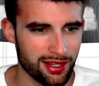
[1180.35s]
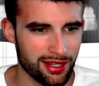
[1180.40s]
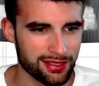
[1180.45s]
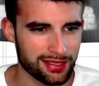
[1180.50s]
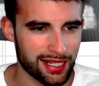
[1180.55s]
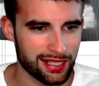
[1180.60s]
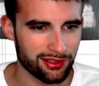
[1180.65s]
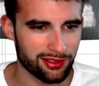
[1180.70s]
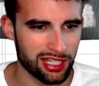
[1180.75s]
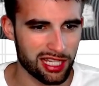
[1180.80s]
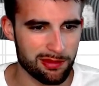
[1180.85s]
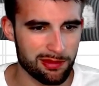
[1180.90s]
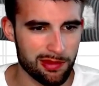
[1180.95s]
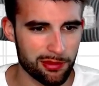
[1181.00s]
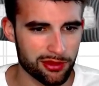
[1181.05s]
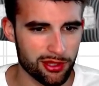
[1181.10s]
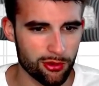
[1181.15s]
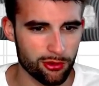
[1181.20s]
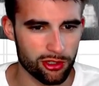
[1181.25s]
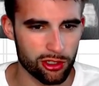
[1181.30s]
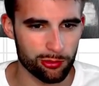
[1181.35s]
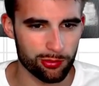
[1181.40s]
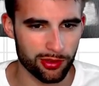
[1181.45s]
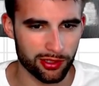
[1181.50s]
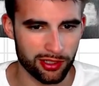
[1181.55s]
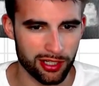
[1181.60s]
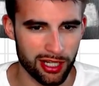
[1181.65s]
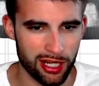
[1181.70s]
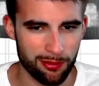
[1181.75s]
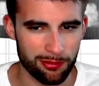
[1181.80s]
Tyler Higbee with no Cooper
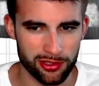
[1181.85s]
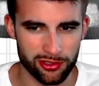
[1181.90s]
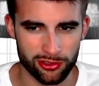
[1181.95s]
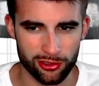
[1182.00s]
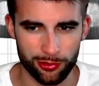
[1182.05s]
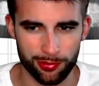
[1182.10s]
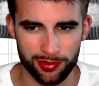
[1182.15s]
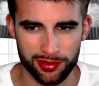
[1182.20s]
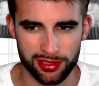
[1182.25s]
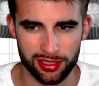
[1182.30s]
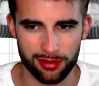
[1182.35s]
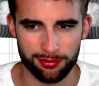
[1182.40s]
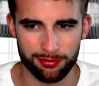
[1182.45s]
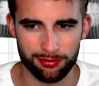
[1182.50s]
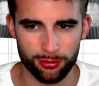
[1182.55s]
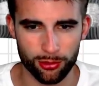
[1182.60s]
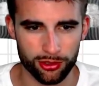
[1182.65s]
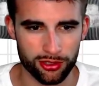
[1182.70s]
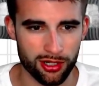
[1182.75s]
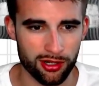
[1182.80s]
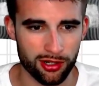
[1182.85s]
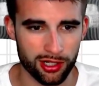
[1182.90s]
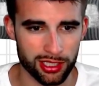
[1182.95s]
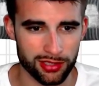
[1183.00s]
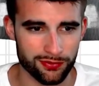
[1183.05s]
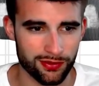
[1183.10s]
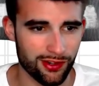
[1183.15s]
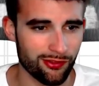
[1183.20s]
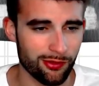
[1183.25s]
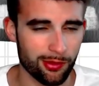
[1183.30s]
Kupp just opens up more targets
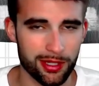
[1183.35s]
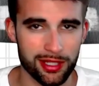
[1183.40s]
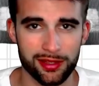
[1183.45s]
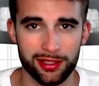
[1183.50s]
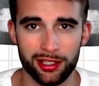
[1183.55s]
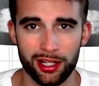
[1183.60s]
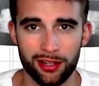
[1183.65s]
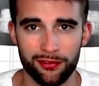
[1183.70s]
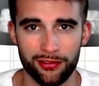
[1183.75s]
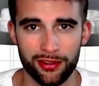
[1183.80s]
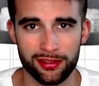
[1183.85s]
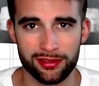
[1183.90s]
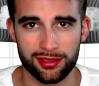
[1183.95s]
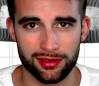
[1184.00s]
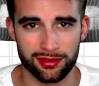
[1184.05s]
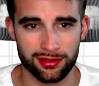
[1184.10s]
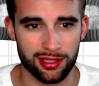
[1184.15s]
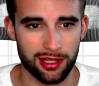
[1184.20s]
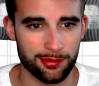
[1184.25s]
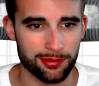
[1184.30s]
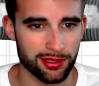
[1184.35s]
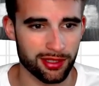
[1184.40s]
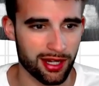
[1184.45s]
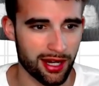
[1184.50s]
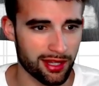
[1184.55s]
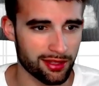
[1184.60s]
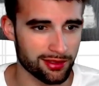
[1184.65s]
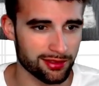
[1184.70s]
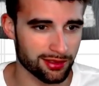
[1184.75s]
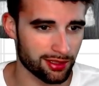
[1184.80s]
for everybody in that offense, because Kupp's a
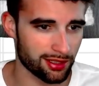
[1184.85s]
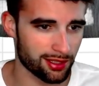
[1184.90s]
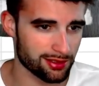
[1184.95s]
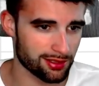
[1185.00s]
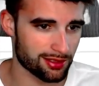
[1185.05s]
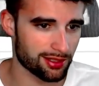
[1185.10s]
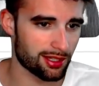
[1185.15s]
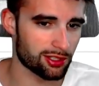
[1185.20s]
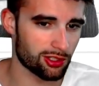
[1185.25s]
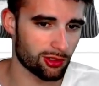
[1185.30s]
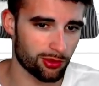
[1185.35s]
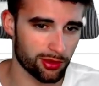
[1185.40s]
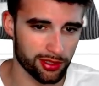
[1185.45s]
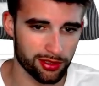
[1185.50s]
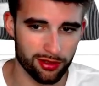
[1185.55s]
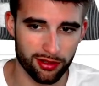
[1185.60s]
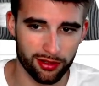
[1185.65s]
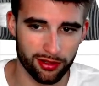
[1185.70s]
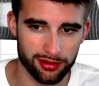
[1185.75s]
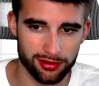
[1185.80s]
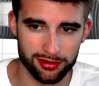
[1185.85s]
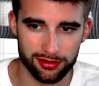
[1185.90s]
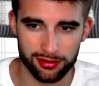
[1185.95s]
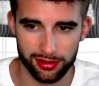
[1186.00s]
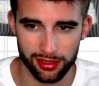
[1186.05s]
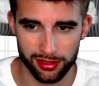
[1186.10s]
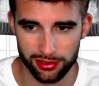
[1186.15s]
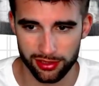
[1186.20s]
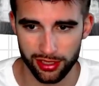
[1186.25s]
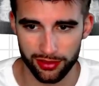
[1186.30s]
guy that's going to get you 10, 20 targets
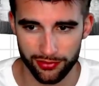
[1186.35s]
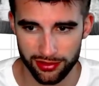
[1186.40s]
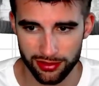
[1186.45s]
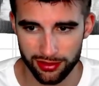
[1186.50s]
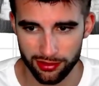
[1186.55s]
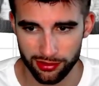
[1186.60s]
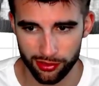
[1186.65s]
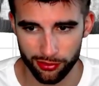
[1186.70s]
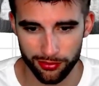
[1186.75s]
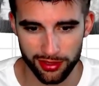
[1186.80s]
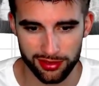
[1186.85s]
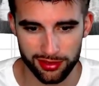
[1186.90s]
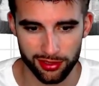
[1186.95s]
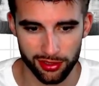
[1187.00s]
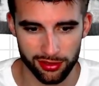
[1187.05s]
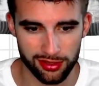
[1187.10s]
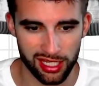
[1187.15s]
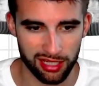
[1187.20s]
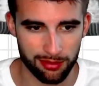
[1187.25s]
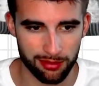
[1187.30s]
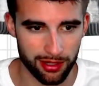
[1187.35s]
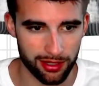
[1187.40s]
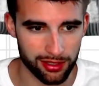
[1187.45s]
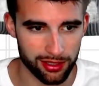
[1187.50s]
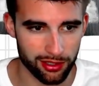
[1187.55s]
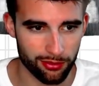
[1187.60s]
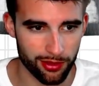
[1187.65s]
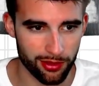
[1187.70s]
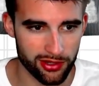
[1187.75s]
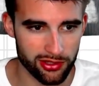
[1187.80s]
each and every single week. So you take him out of the
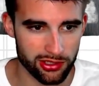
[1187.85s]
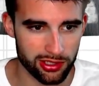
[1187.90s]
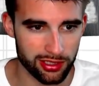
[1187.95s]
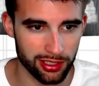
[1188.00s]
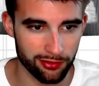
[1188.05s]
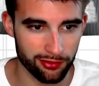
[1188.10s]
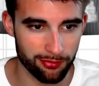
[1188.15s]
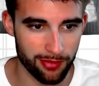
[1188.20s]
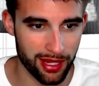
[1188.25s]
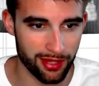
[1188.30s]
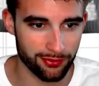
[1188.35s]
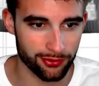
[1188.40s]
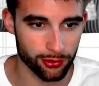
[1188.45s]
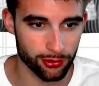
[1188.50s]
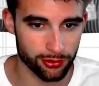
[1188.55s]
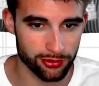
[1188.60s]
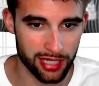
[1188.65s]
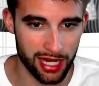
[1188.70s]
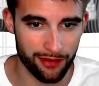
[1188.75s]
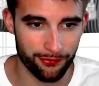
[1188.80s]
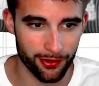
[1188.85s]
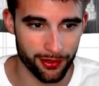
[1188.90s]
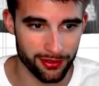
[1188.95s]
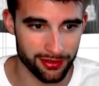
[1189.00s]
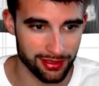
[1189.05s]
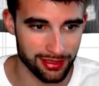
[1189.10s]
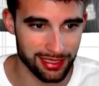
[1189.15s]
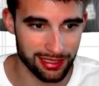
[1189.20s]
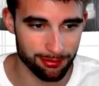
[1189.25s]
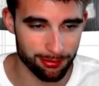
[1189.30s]
equation, and if Matthew Stafford is
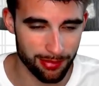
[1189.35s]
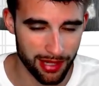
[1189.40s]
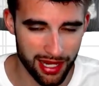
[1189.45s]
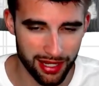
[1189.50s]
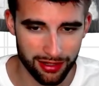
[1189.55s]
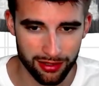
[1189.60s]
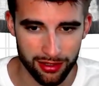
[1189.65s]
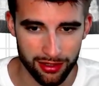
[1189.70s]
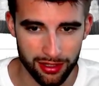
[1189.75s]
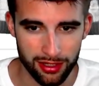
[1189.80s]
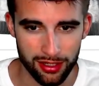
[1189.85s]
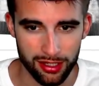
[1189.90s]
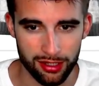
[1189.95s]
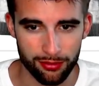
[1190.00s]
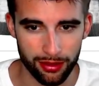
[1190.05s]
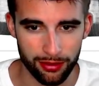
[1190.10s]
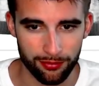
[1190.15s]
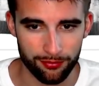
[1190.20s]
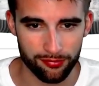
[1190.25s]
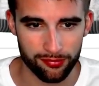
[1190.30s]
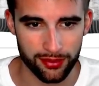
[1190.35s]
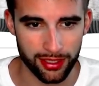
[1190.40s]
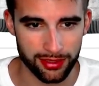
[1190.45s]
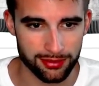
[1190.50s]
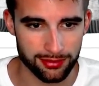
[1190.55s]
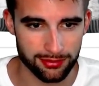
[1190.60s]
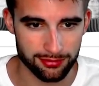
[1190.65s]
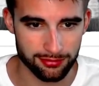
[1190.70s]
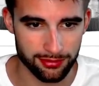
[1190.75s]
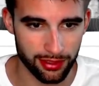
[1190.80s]
indeed back, well,
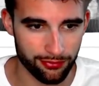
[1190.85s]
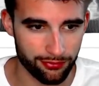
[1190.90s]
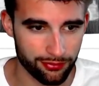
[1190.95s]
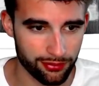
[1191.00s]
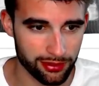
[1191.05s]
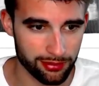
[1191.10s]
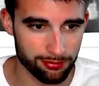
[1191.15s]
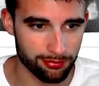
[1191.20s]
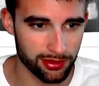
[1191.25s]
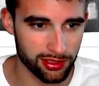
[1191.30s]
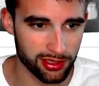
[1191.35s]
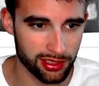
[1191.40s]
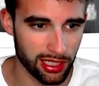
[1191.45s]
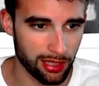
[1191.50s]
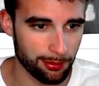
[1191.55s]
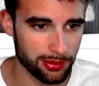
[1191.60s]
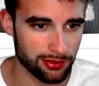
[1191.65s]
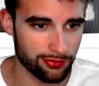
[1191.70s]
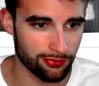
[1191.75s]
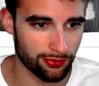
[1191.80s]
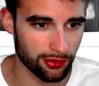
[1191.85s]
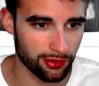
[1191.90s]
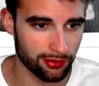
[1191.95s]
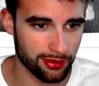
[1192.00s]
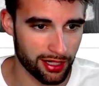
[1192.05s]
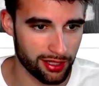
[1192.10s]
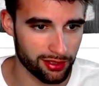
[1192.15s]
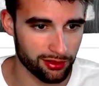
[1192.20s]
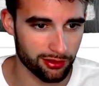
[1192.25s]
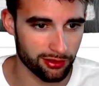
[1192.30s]
that's definitely big ups for
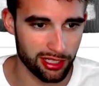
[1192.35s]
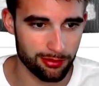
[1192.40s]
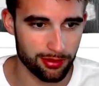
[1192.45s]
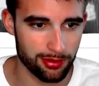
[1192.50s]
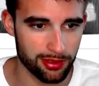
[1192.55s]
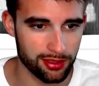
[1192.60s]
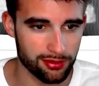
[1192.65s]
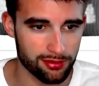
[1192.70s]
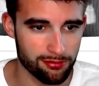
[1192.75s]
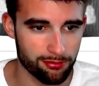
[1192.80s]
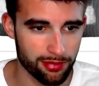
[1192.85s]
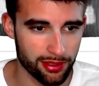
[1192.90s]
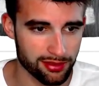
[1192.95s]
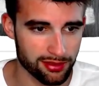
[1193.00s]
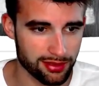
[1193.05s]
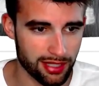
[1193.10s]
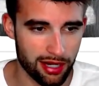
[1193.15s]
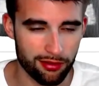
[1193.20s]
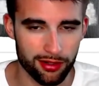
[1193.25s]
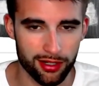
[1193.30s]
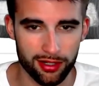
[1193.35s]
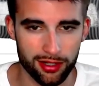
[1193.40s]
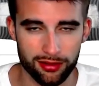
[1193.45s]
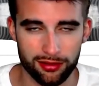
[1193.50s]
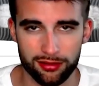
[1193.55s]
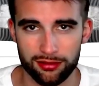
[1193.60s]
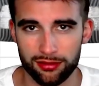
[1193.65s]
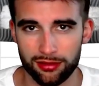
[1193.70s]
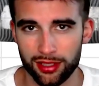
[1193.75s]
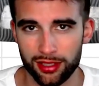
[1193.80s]
Tyler Higbee, Ben
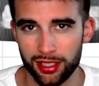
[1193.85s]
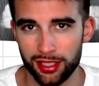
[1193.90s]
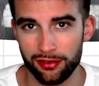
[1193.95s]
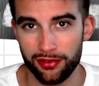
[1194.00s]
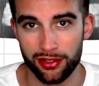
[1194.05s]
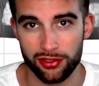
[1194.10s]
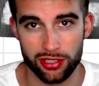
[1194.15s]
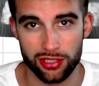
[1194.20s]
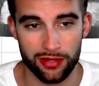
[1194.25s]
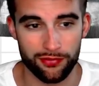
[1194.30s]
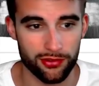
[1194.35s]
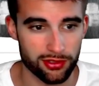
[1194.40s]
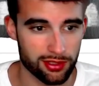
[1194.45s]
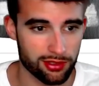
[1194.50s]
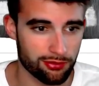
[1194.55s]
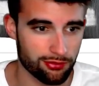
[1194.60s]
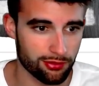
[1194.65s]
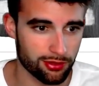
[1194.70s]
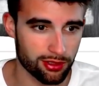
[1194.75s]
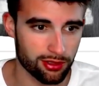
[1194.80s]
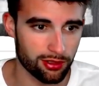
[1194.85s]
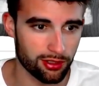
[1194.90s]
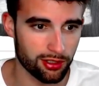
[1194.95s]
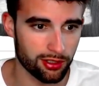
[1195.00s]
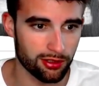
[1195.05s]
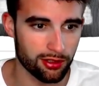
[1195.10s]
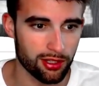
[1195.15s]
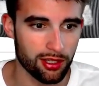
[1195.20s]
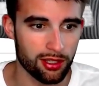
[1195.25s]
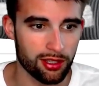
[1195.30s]
Skowronek, Van Jefferson's
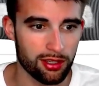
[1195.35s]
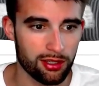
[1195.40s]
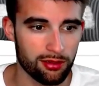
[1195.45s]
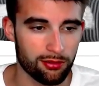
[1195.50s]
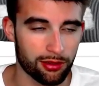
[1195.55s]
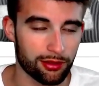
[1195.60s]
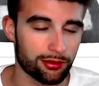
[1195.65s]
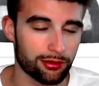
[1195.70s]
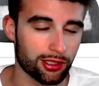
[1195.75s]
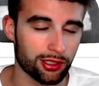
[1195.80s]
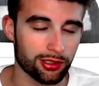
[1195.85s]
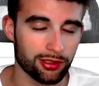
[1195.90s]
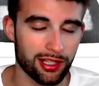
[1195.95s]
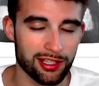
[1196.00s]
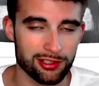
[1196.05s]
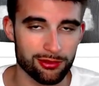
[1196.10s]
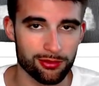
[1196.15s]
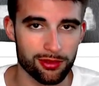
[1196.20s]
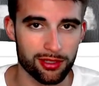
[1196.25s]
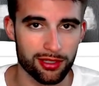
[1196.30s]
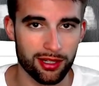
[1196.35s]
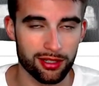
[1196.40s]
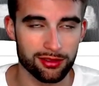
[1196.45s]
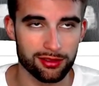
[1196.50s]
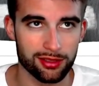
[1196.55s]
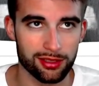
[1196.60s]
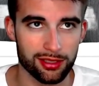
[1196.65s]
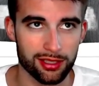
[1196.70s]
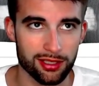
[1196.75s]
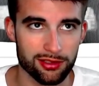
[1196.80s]
returning. Well, he returned last week, got
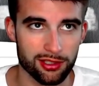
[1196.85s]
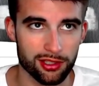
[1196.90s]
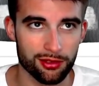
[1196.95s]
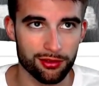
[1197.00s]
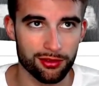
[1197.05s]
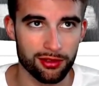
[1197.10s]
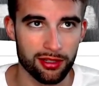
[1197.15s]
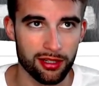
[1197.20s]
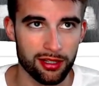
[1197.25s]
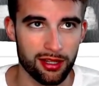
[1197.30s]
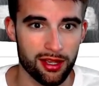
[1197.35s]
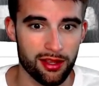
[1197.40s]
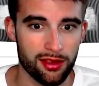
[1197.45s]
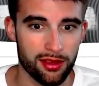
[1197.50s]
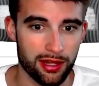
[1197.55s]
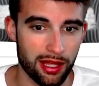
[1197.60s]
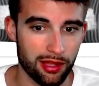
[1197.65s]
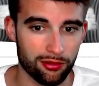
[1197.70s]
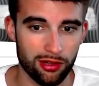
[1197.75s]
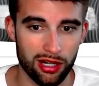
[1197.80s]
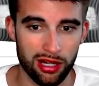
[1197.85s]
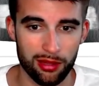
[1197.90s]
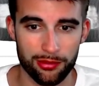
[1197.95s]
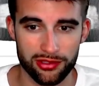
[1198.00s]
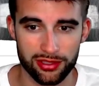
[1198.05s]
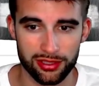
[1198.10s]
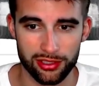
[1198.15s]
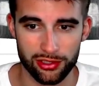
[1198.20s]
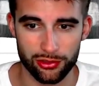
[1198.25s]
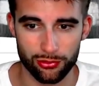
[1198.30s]
into the end zone. Then Allen
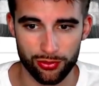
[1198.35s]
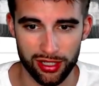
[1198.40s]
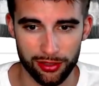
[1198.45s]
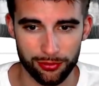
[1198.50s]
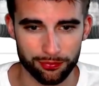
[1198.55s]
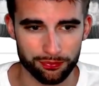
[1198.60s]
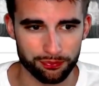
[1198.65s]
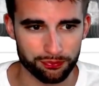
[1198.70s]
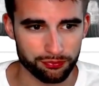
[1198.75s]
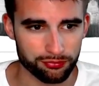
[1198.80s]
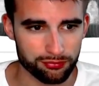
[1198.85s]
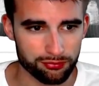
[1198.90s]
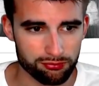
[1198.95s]
Robinson as well.